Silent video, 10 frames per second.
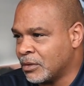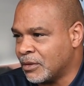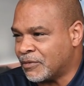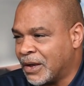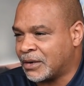
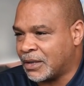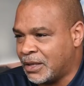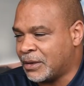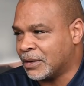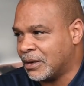The fact that
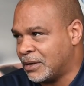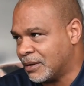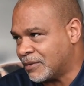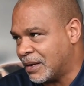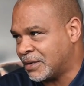he can
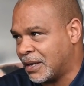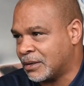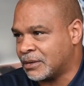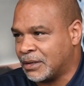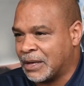identify
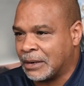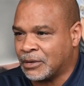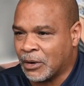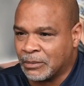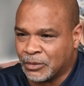talent. He got
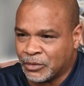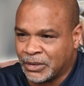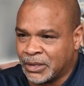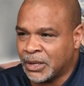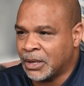Daryl Moody.